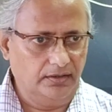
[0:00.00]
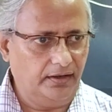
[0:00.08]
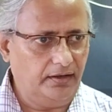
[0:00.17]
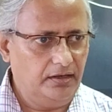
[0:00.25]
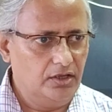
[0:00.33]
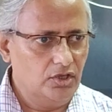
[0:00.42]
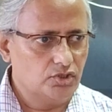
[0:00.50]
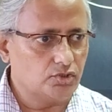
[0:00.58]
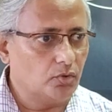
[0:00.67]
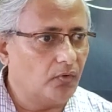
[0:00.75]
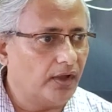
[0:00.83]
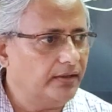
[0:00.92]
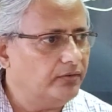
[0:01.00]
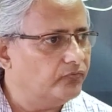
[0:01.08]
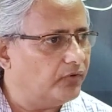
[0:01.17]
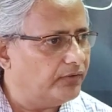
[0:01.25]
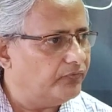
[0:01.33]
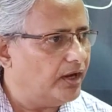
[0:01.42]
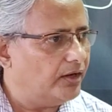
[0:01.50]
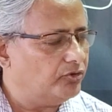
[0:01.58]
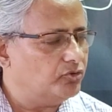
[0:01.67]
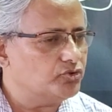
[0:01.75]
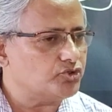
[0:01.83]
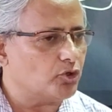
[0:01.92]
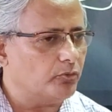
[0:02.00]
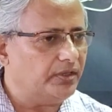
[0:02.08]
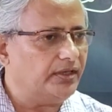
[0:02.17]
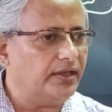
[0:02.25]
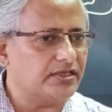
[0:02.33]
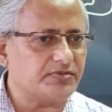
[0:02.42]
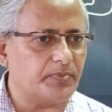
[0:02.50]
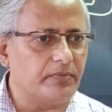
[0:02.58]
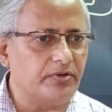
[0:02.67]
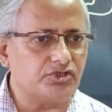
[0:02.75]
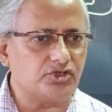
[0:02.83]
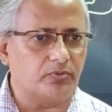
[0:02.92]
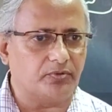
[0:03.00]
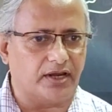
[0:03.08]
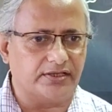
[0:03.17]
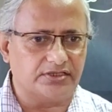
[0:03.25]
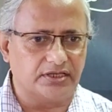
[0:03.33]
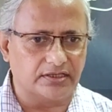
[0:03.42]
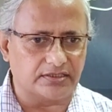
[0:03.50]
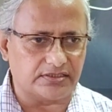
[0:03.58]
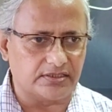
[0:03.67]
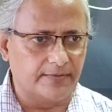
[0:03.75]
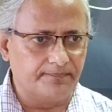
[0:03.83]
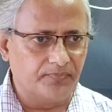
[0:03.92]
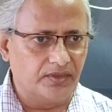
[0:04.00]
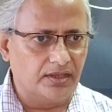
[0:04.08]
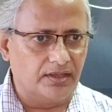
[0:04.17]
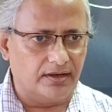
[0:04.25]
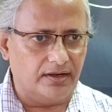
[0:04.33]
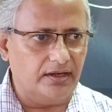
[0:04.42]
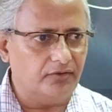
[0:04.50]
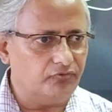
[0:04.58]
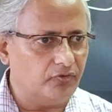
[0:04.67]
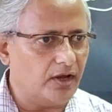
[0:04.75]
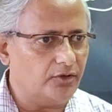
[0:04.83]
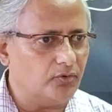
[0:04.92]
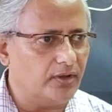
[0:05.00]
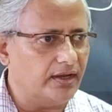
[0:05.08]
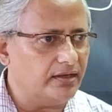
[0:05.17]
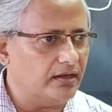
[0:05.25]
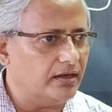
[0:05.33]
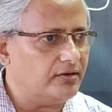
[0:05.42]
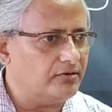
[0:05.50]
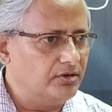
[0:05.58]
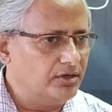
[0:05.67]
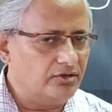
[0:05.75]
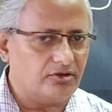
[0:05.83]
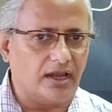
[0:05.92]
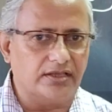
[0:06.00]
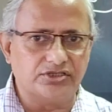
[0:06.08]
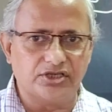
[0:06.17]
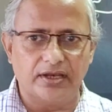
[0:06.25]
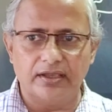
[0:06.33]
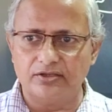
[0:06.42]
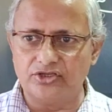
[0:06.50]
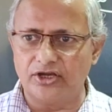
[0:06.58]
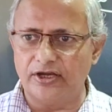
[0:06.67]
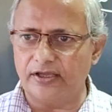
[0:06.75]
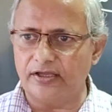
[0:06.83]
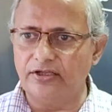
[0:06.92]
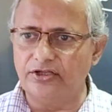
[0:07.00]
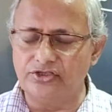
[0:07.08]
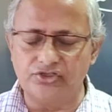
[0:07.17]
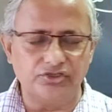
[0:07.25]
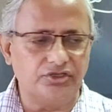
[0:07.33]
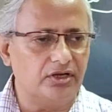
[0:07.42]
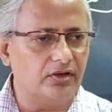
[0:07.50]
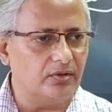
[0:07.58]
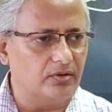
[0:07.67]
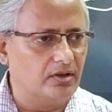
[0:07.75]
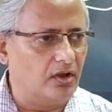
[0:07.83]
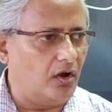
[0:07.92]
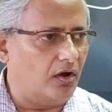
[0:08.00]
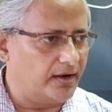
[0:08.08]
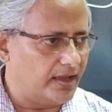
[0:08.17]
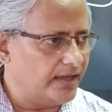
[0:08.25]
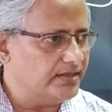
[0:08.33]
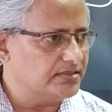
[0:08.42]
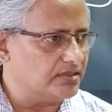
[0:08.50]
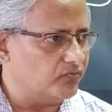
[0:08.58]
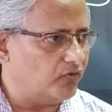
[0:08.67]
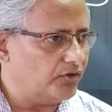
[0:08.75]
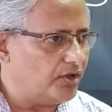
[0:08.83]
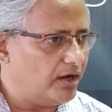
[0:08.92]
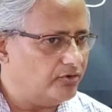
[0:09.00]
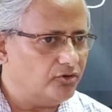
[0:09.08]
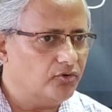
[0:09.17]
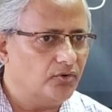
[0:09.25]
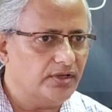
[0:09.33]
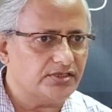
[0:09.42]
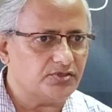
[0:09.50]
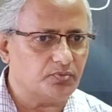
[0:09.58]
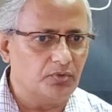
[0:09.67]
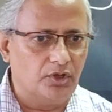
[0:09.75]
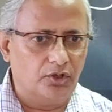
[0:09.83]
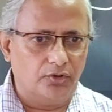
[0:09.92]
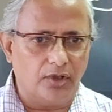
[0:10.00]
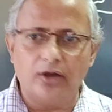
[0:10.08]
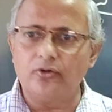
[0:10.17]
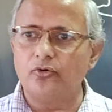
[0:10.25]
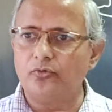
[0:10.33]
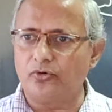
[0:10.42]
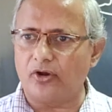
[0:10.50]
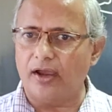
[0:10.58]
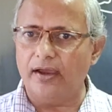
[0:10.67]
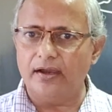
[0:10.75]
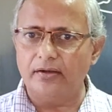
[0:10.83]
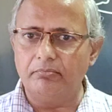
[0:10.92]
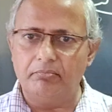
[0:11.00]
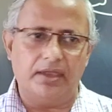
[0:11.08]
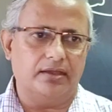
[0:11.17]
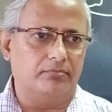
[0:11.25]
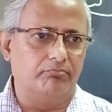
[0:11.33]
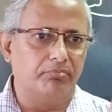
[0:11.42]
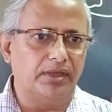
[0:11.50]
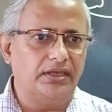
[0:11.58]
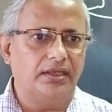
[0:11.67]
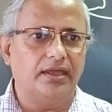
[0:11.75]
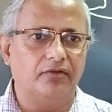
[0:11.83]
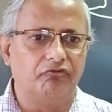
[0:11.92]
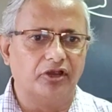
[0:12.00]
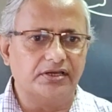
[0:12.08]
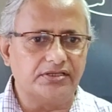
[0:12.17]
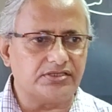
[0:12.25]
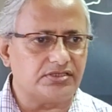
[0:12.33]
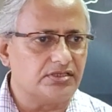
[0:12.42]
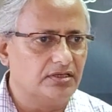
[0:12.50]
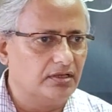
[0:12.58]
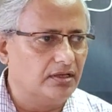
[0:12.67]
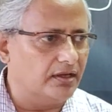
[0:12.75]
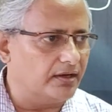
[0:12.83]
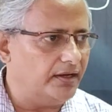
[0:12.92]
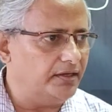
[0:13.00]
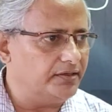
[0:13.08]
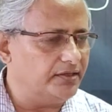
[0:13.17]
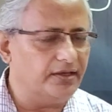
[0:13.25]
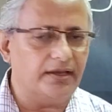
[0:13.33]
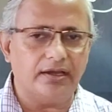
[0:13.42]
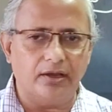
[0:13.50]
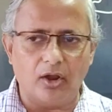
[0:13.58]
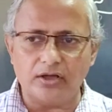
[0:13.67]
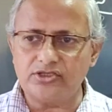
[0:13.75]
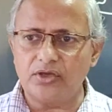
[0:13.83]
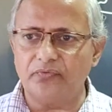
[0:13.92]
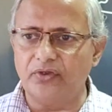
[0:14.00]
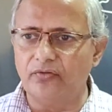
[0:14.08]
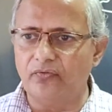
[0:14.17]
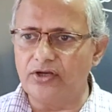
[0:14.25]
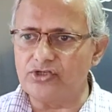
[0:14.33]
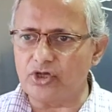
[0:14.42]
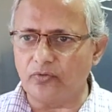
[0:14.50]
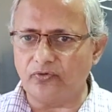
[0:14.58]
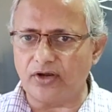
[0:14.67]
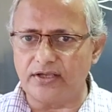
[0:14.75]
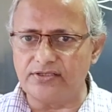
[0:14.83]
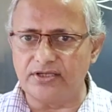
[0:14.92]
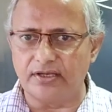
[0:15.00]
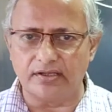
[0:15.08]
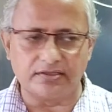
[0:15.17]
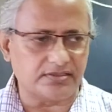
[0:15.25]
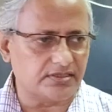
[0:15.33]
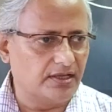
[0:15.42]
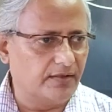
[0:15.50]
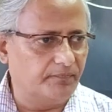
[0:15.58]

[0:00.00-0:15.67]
Right? So why we have to do so many experiments of transgenics? Right? If you have to get a transgenic, genetically engineered organism, what you have to do is you have to try and make many events, right? Create lots of events of transgenics,